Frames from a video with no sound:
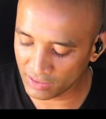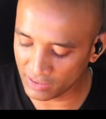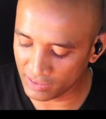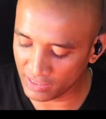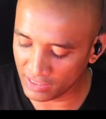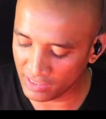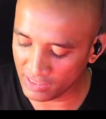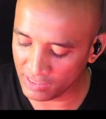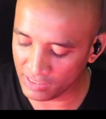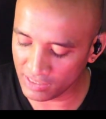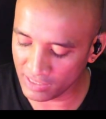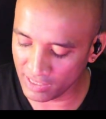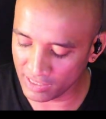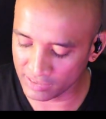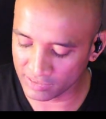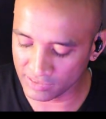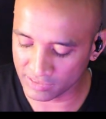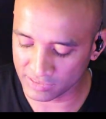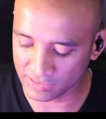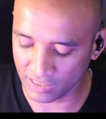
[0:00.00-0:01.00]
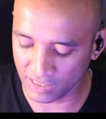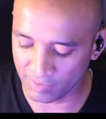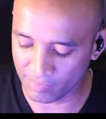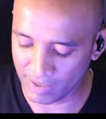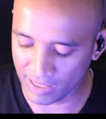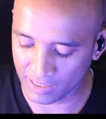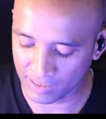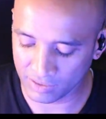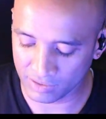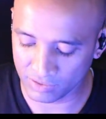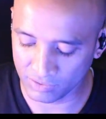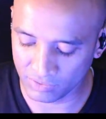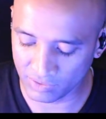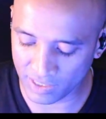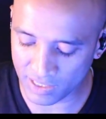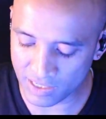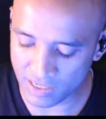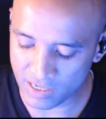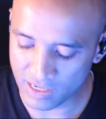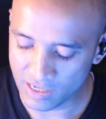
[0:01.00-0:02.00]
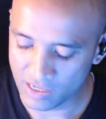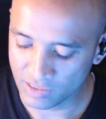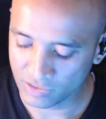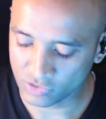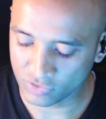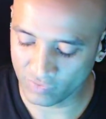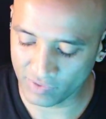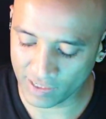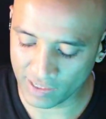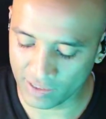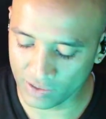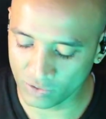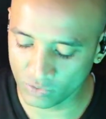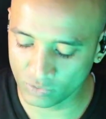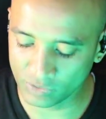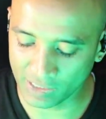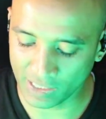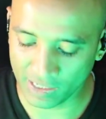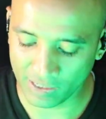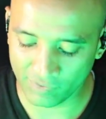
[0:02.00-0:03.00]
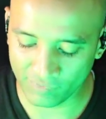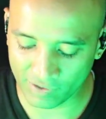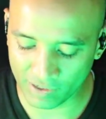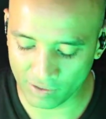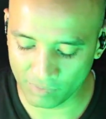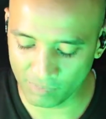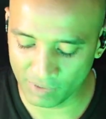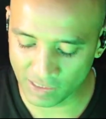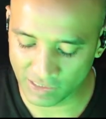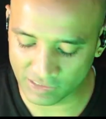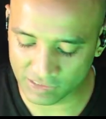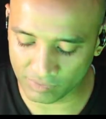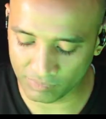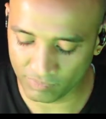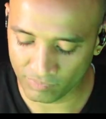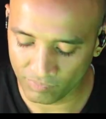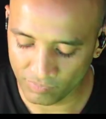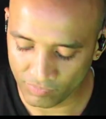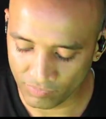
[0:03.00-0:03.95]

ni and the sa back, okay? So we can do that. We can build some